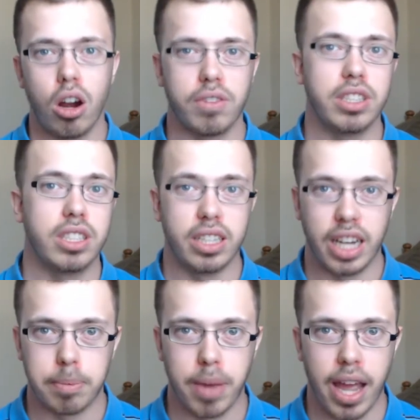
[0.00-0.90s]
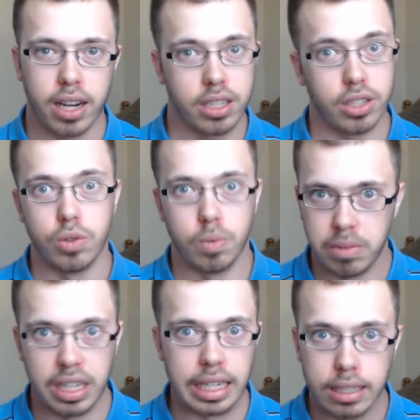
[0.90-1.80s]
harvest and take back
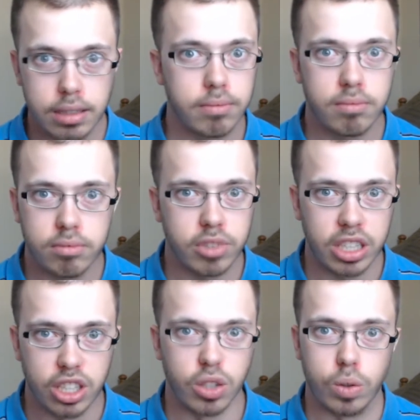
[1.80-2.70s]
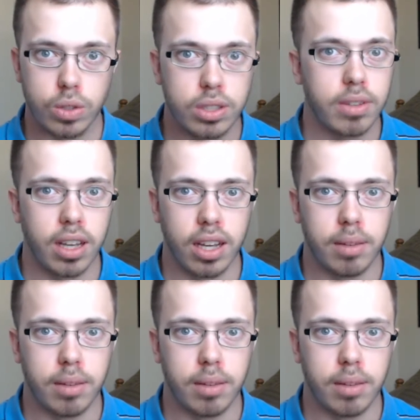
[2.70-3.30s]
to eat, to use